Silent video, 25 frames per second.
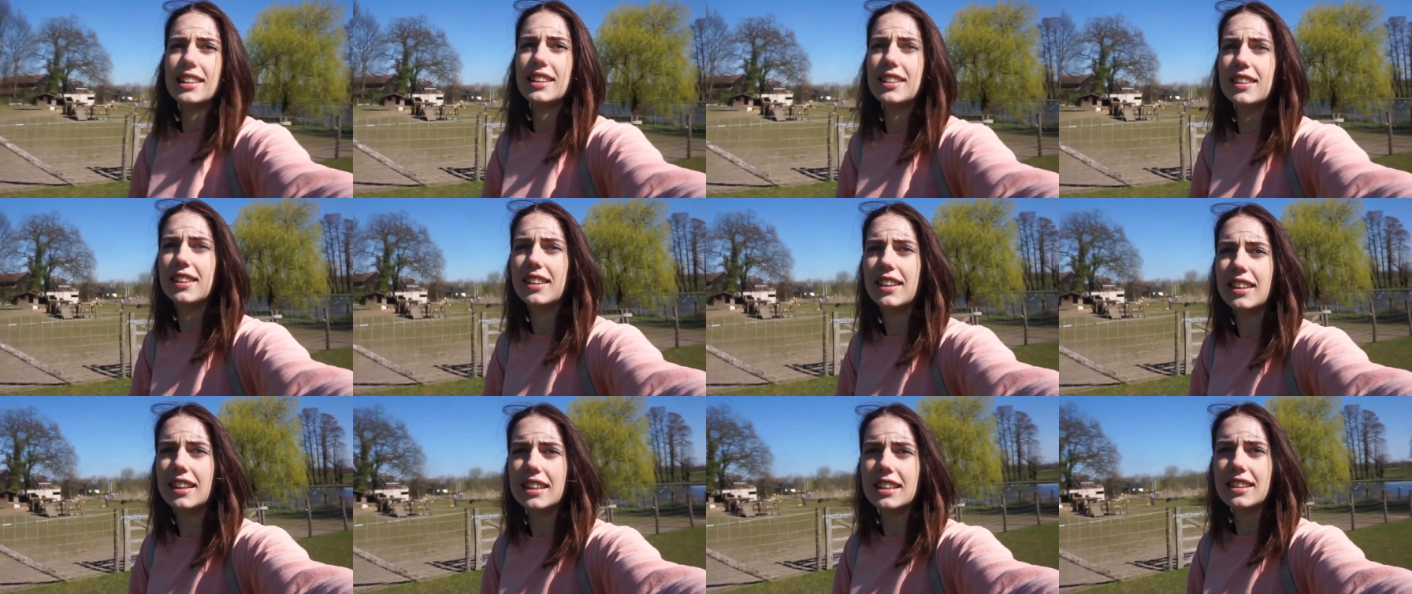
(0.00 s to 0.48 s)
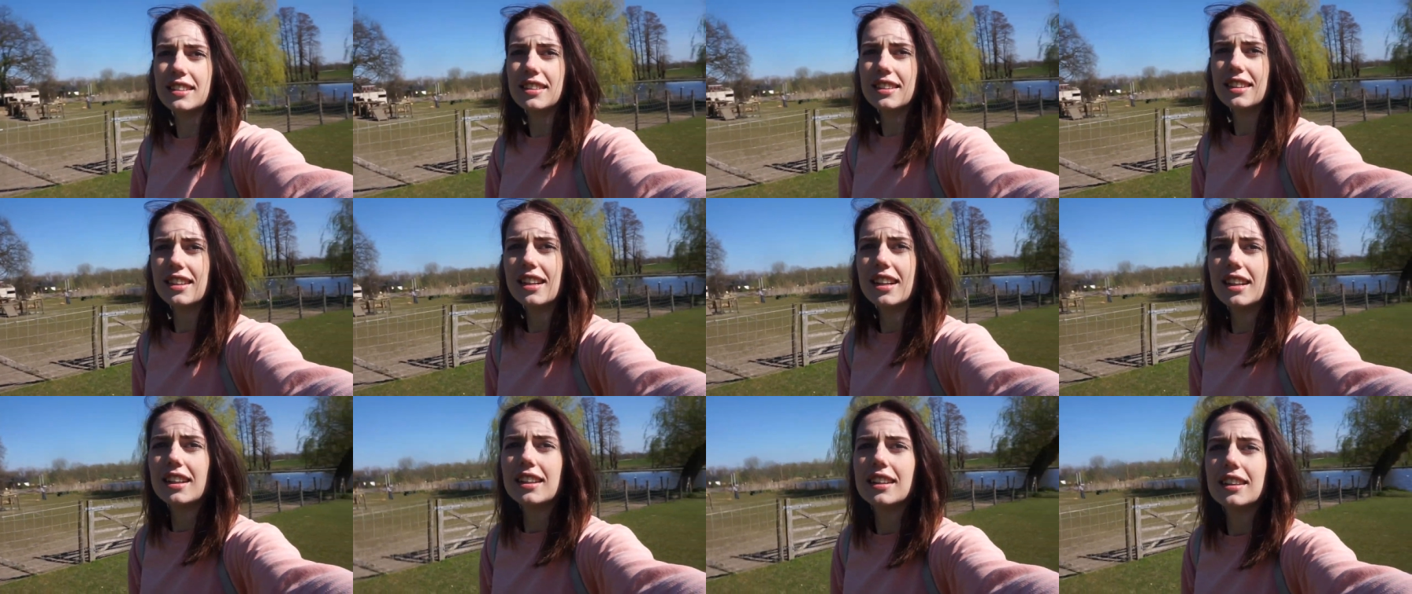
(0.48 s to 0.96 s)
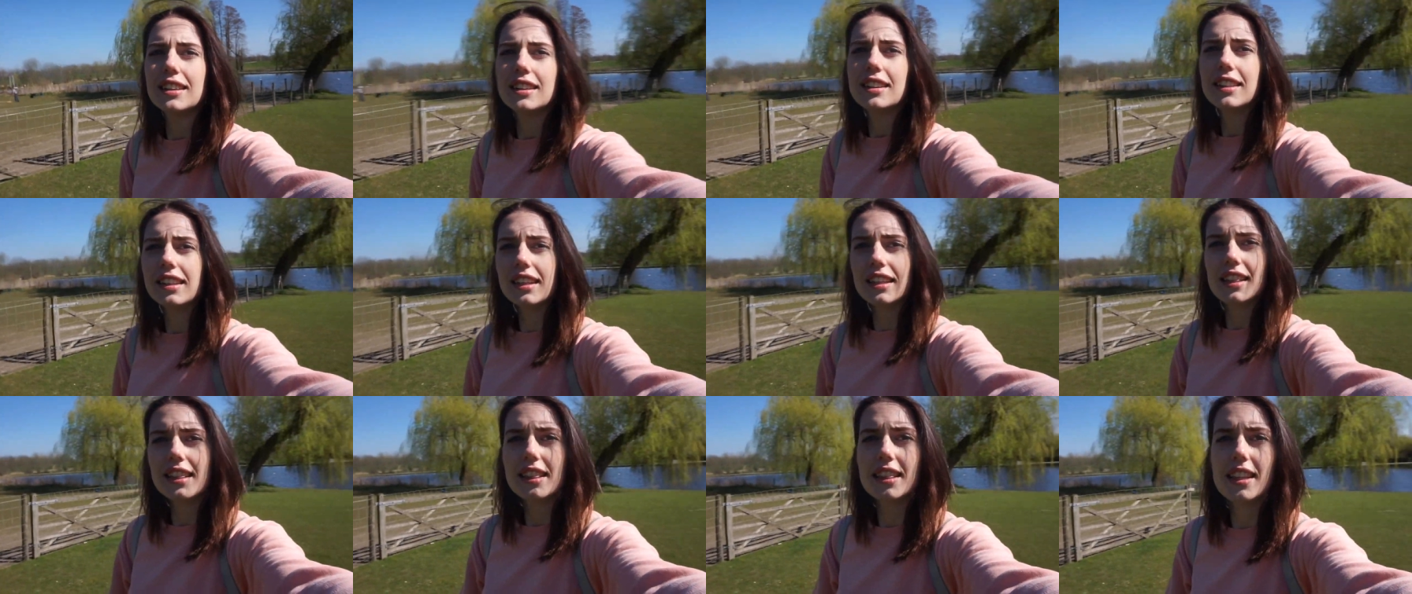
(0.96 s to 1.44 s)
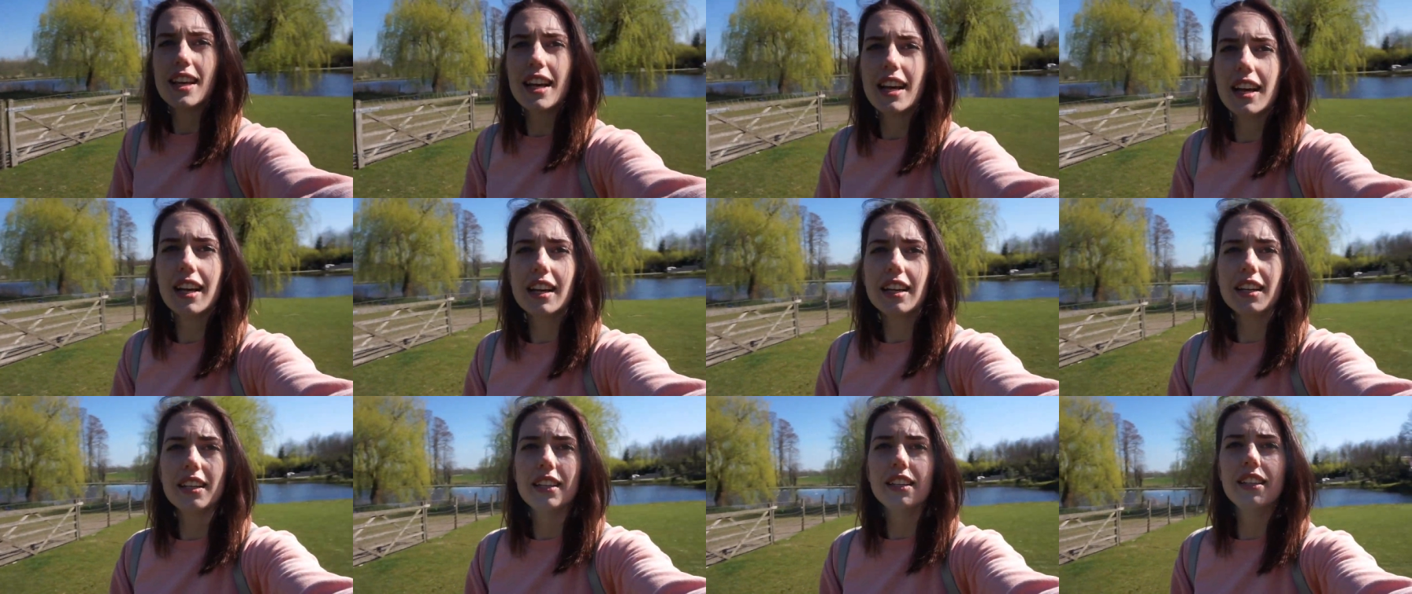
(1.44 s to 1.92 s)
god, look at
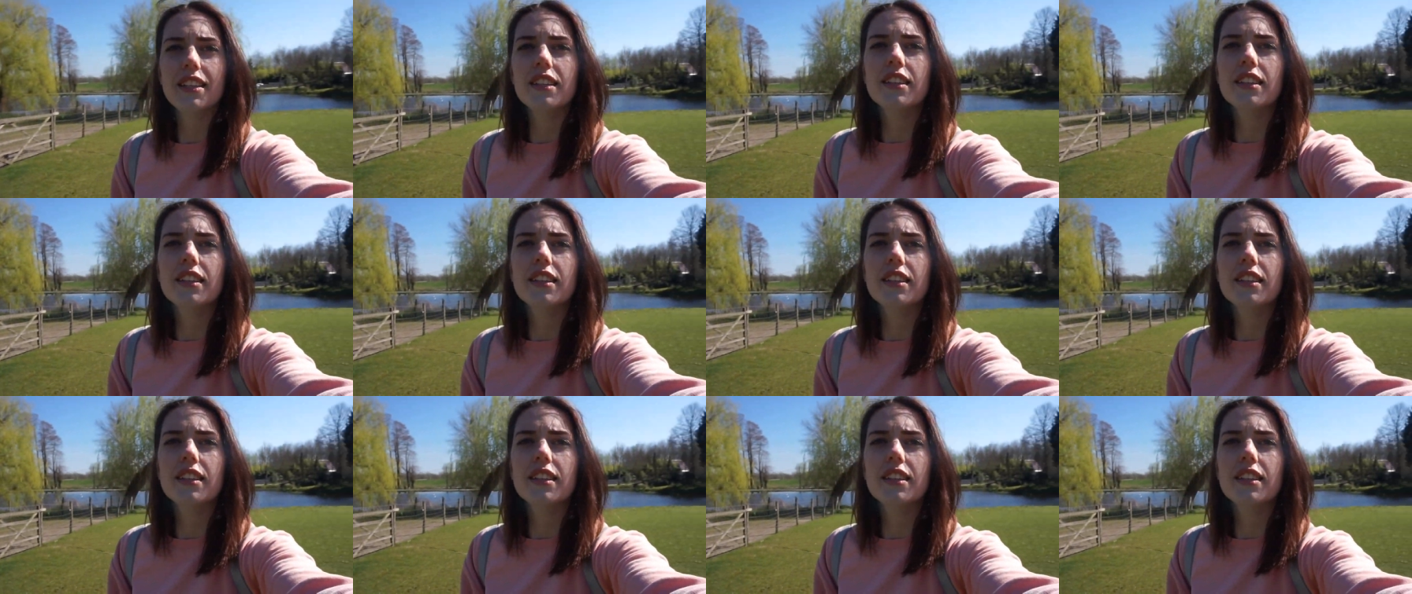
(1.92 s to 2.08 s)
that.